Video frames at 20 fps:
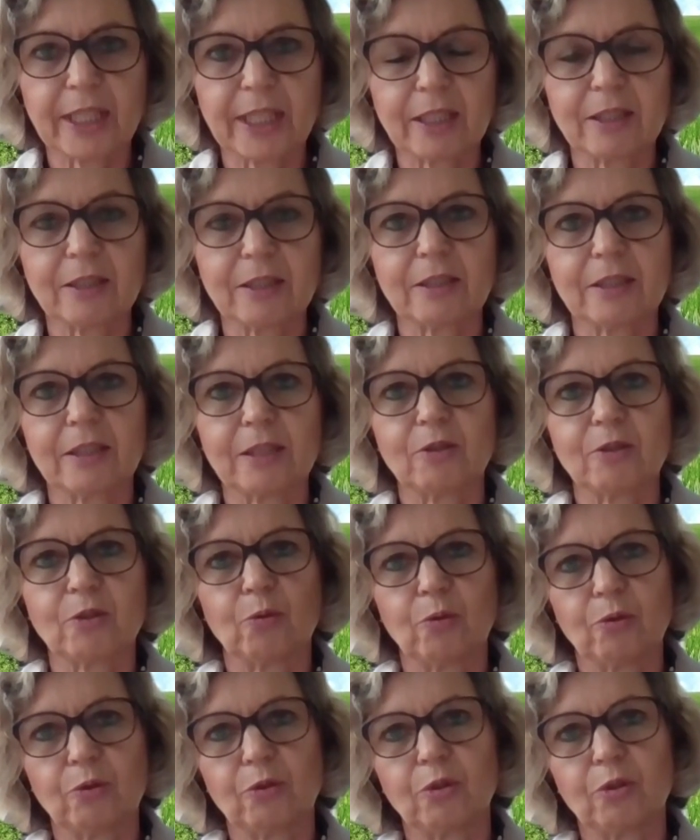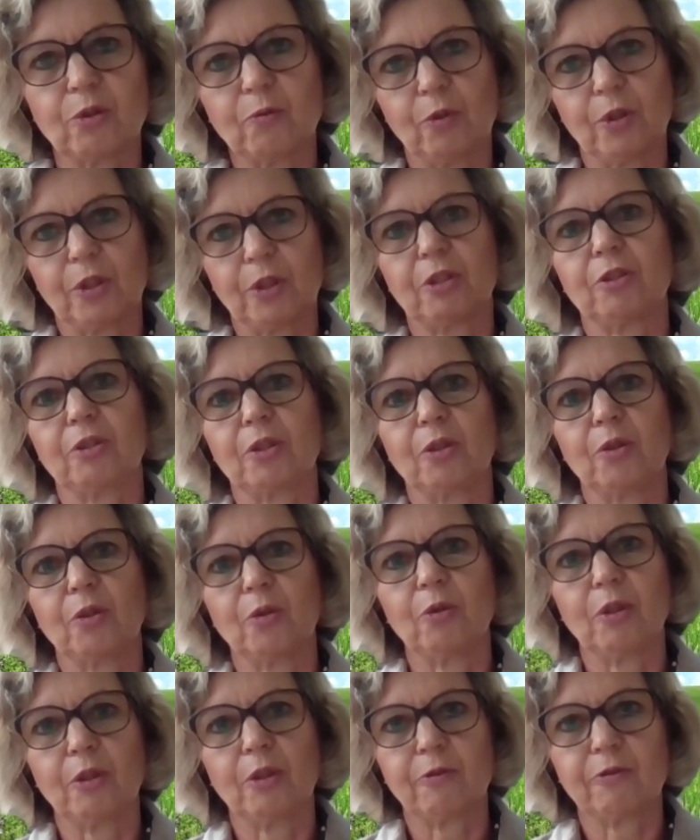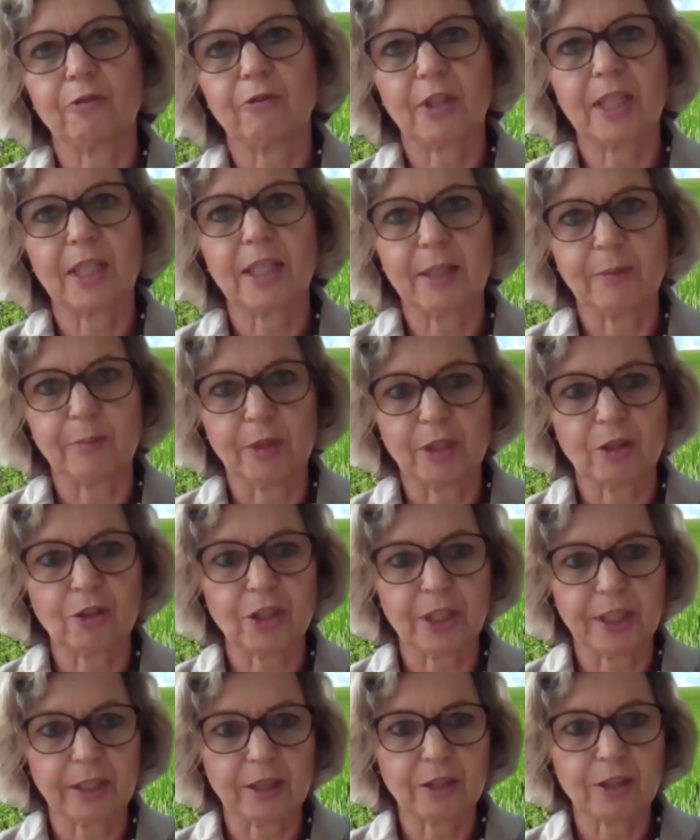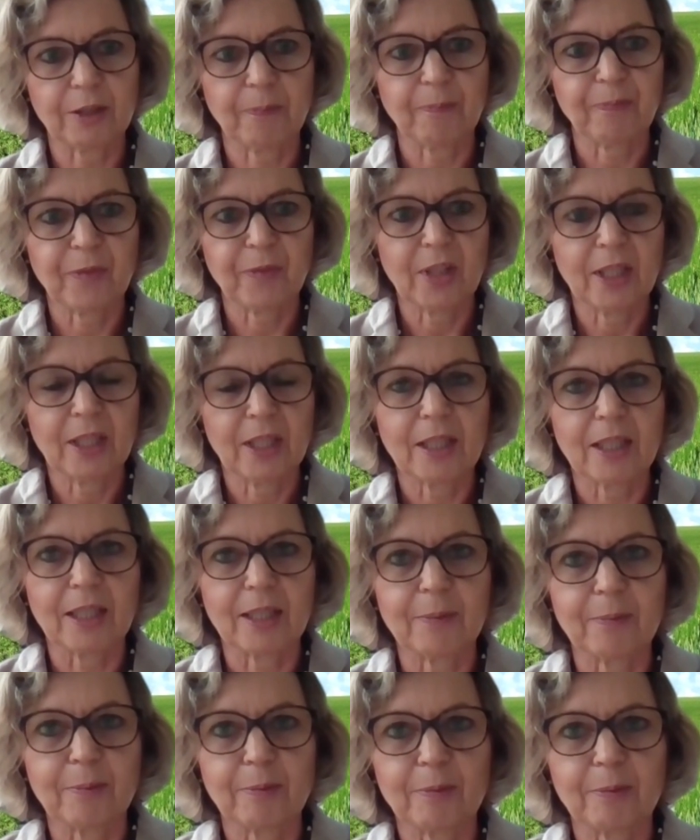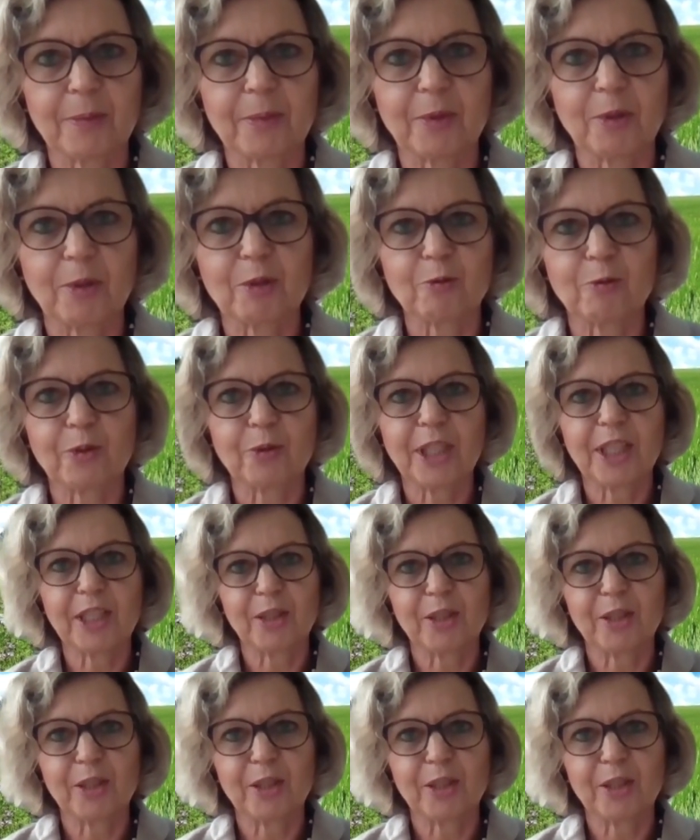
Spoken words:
practices all towards the goal of climate change. I'm not